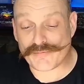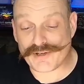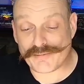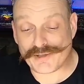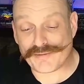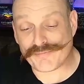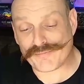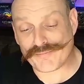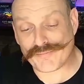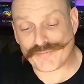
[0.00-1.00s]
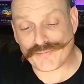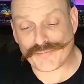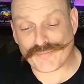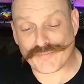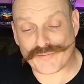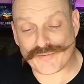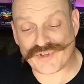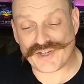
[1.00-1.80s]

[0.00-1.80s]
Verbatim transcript: maybe. The